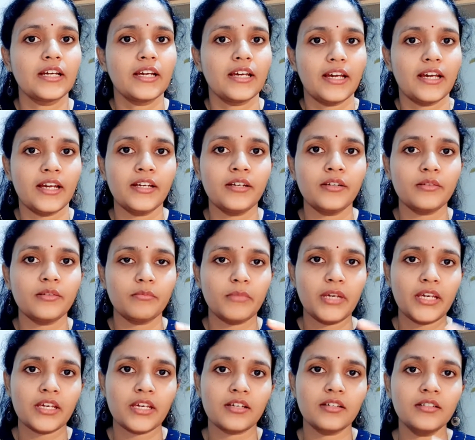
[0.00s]
and
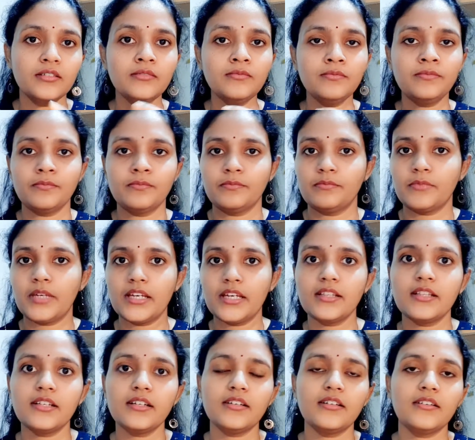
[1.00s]
make make
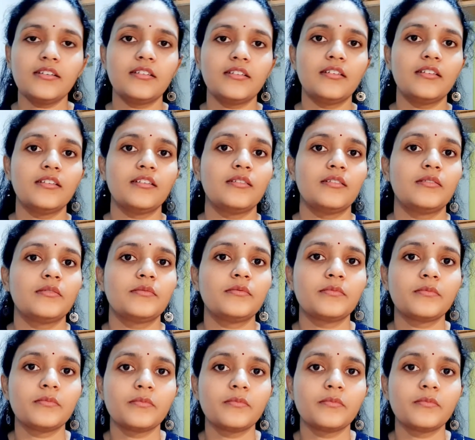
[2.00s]
the